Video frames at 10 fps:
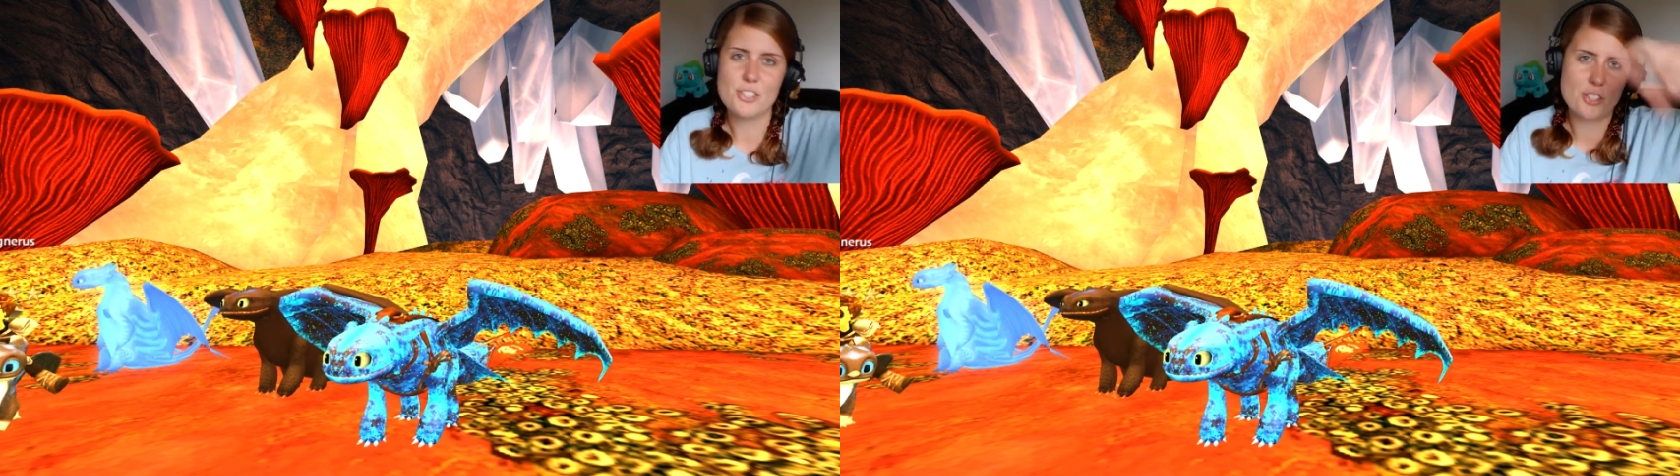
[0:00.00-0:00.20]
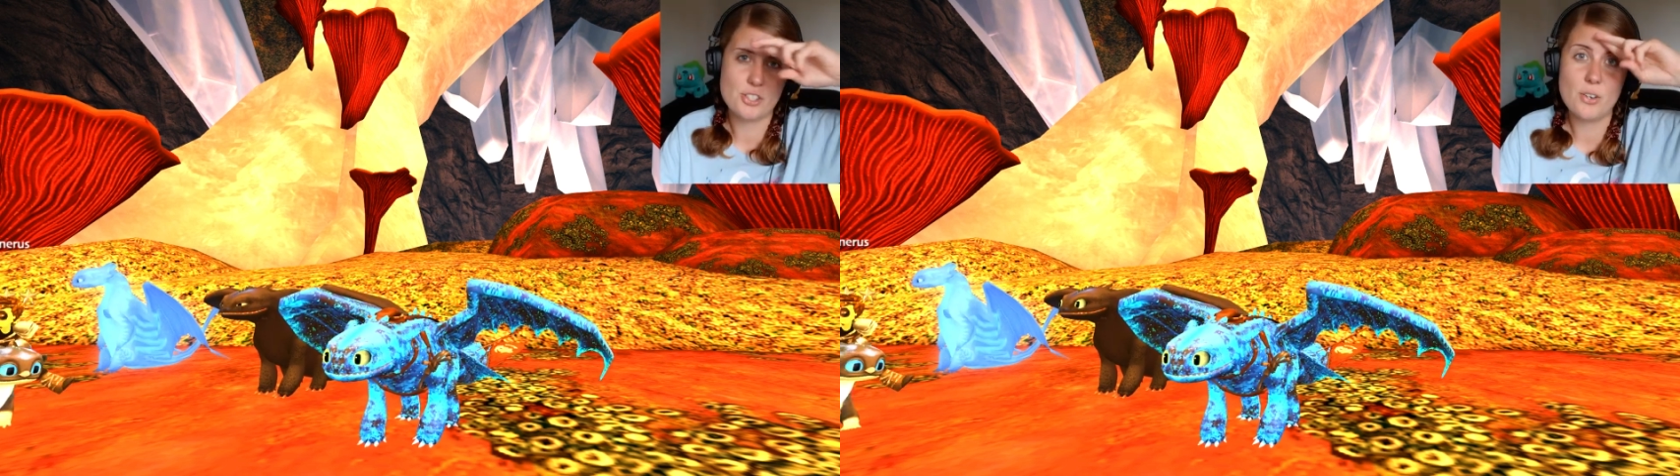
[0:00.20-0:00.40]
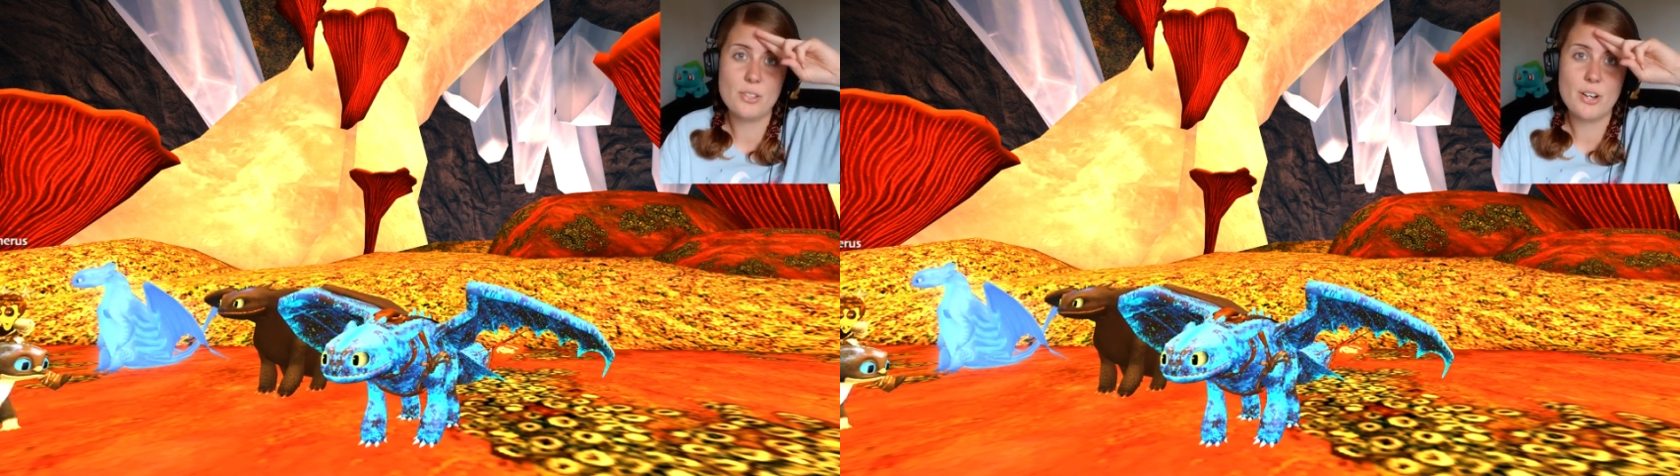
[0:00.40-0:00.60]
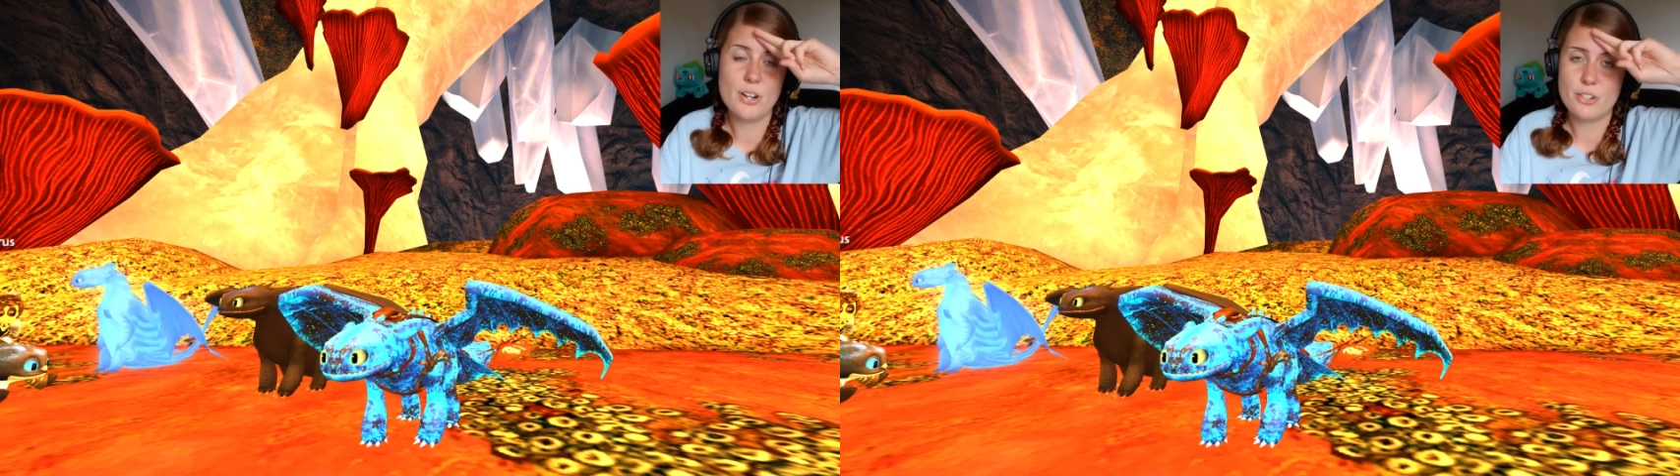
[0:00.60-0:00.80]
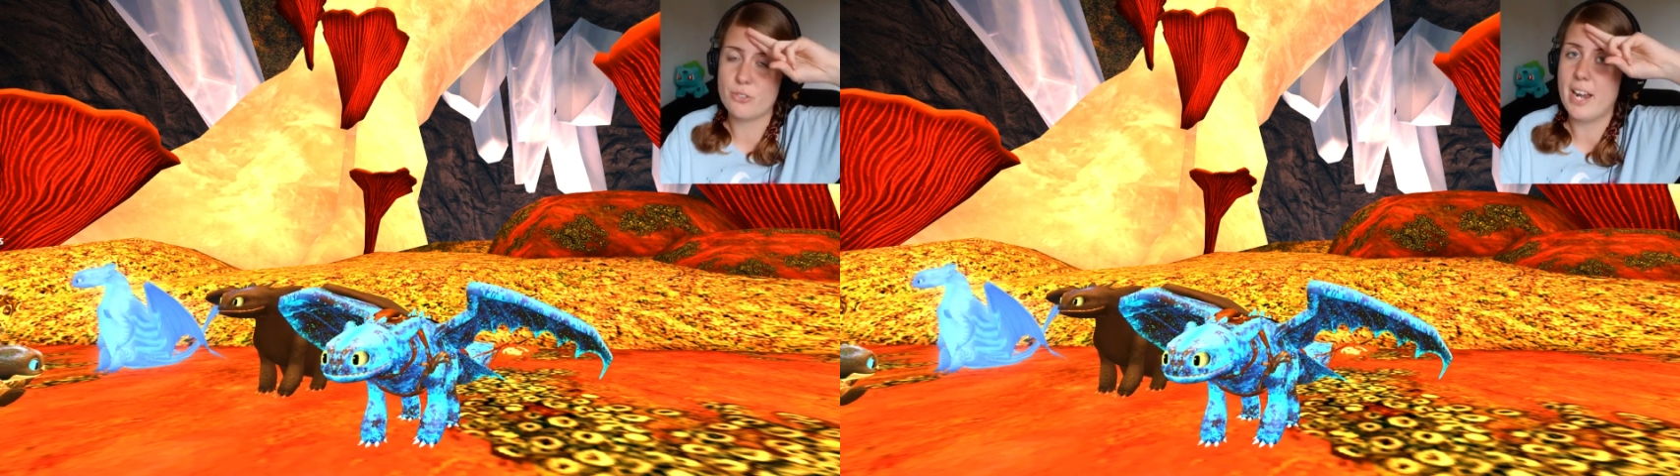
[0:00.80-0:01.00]
So
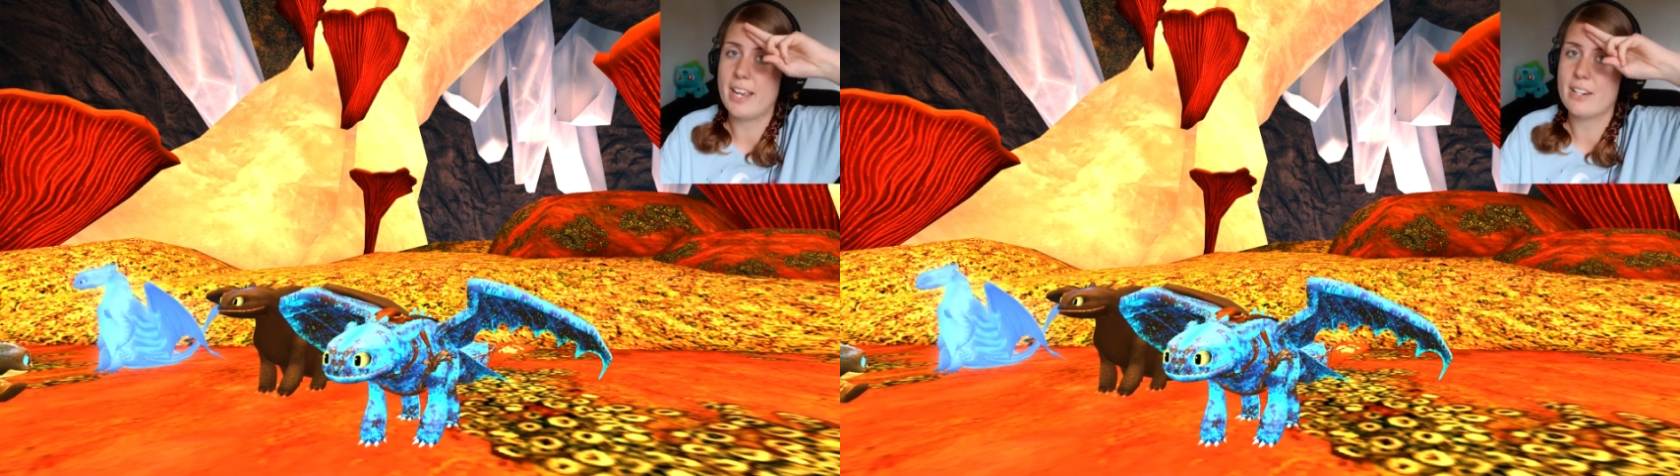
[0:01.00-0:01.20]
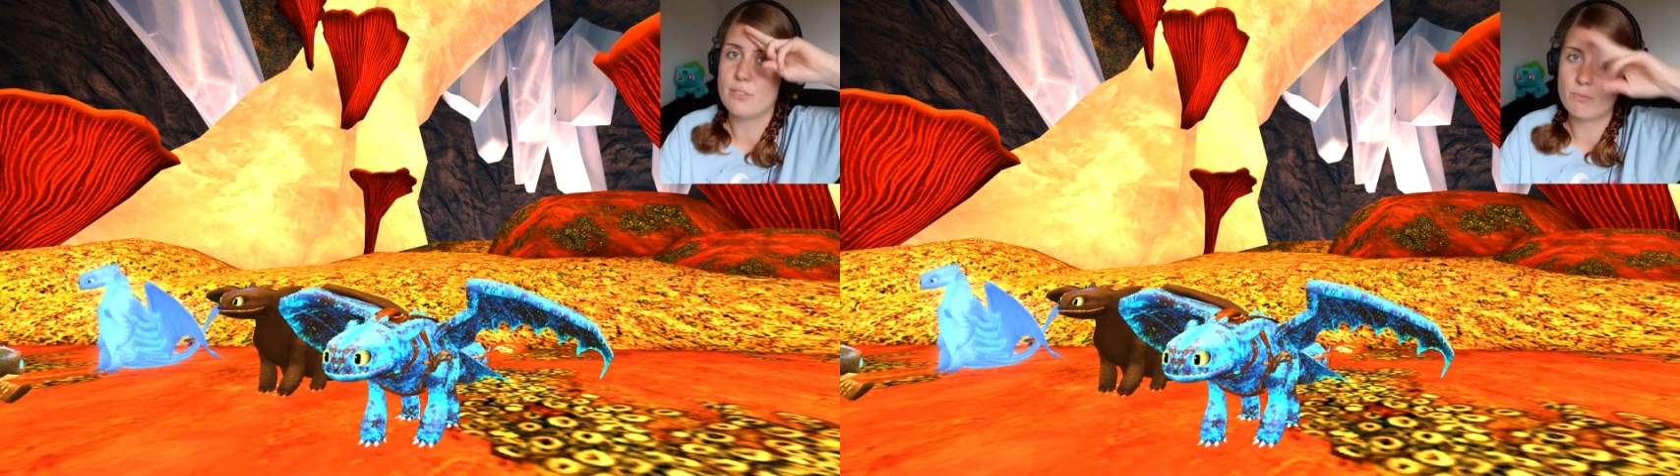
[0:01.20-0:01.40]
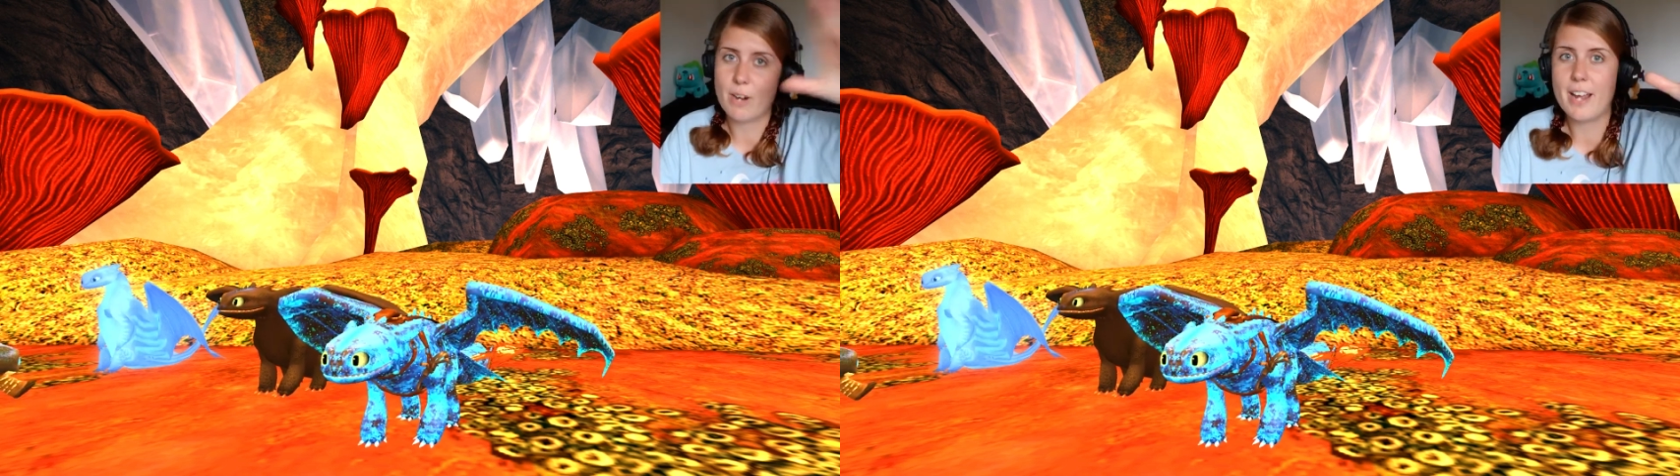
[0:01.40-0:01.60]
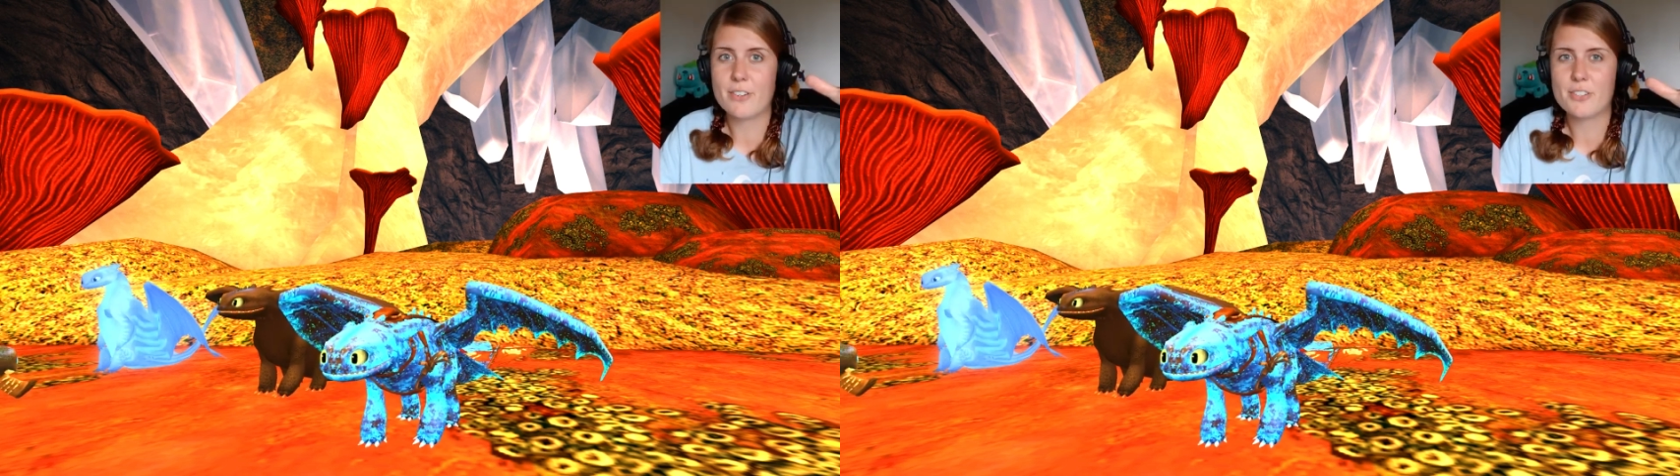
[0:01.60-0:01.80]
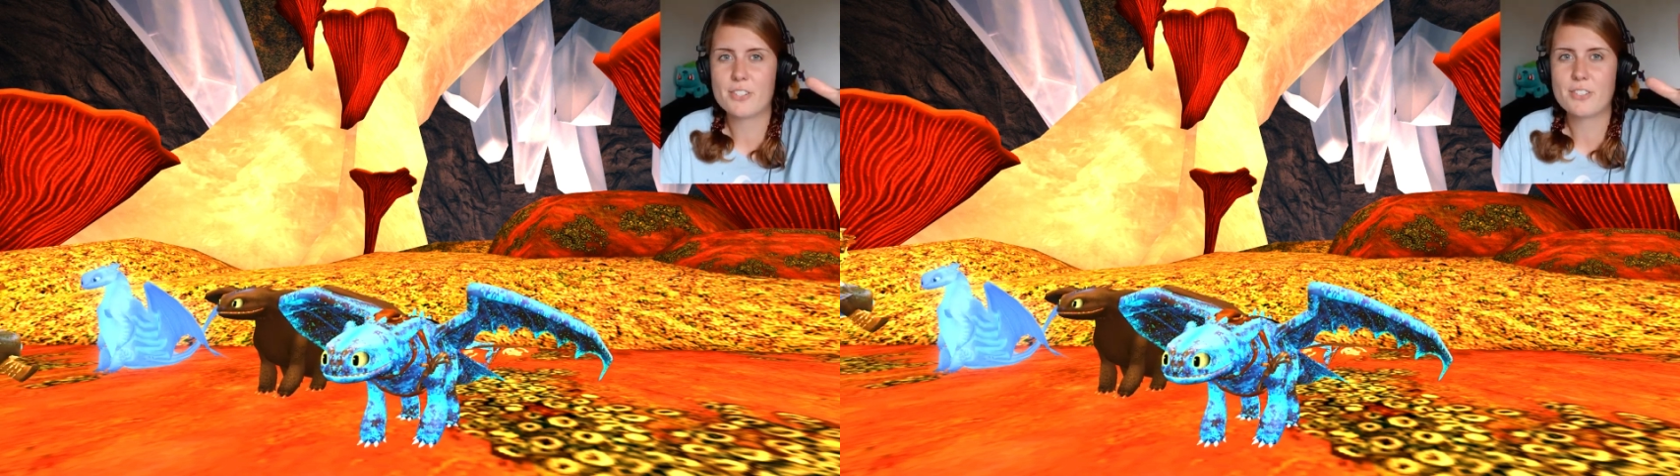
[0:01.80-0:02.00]
long, Dragon
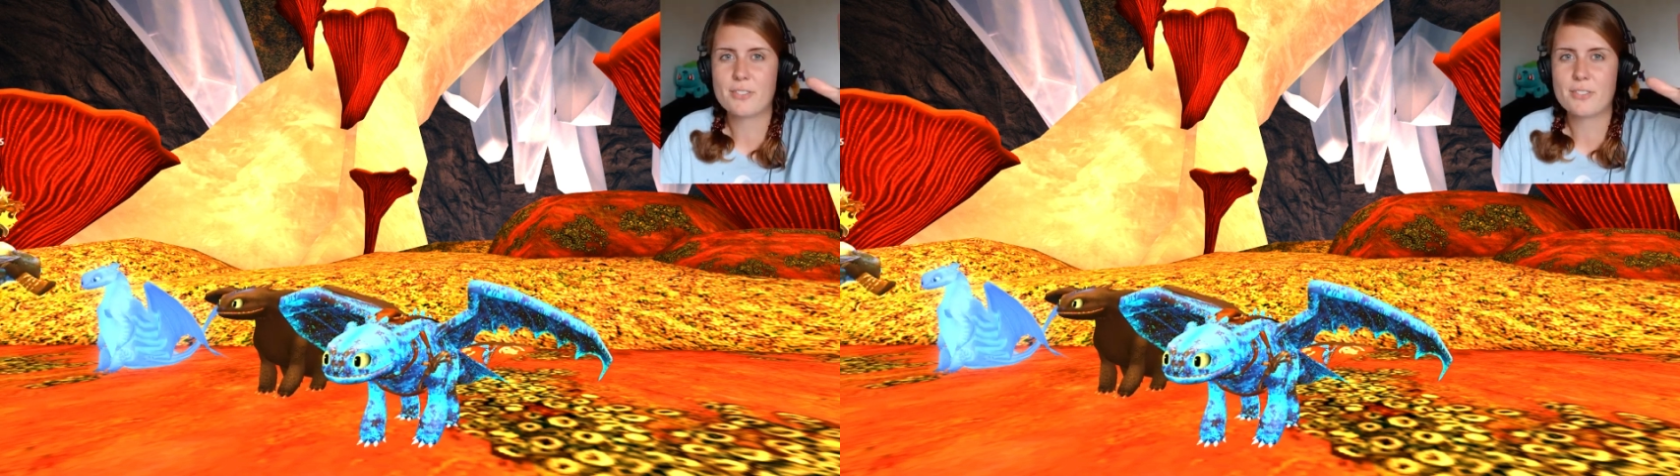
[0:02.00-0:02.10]
Riders.